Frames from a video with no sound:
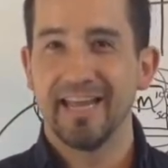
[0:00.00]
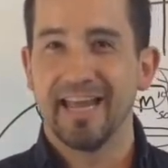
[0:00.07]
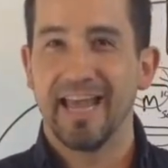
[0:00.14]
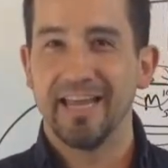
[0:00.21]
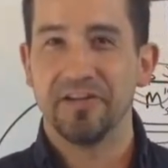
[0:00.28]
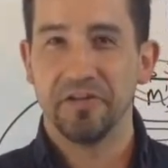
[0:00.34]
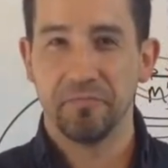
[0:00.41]

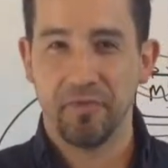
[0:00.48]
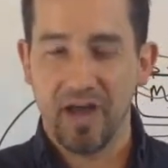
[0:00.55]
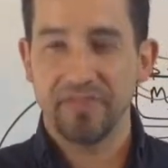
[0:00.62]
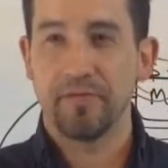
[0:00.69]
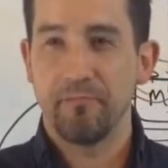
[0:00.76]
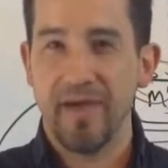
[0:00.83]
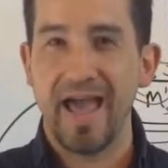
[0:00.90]
And you
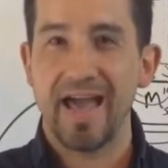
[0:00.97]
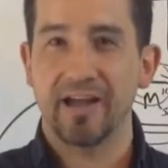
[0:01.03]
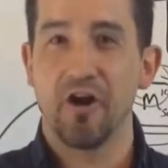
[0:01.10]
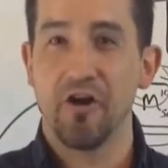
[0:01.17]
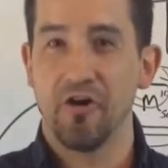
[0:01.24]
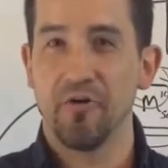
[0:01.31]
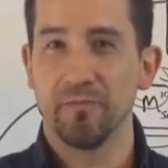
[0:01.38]
brought the bag
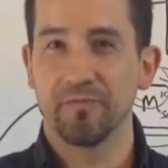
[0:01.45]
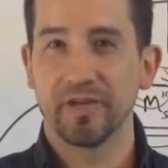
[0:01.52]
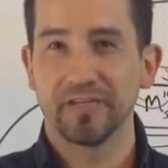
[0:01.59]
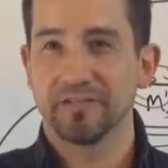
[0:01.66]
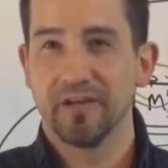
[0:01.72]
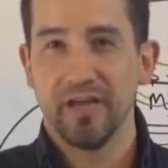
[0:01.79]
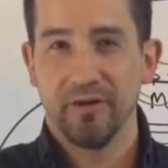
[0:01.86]
home
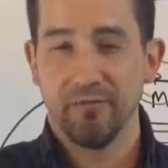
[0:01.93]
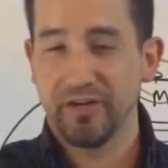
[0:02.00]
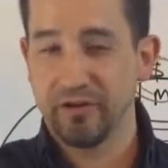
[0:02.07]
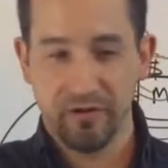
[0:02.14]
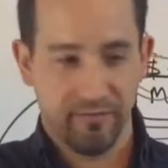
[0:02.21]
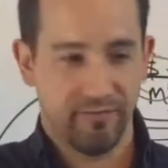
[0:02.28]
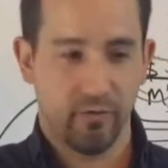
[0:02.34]
because we
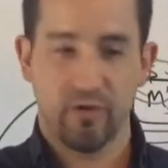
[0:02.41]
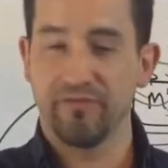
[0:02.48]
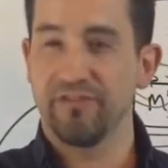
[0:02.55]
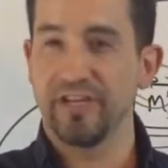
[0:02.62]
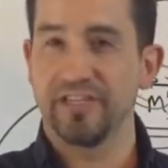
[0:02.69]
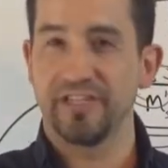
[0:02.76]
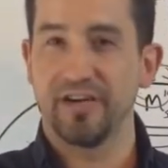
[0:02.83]
couldn't afford a
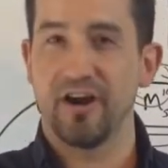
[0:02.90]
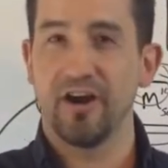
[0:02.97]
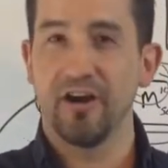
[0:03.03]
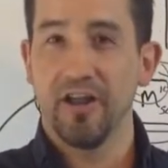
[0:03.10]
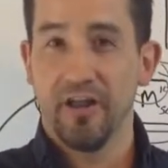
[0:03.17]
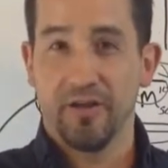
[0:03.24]
VCR.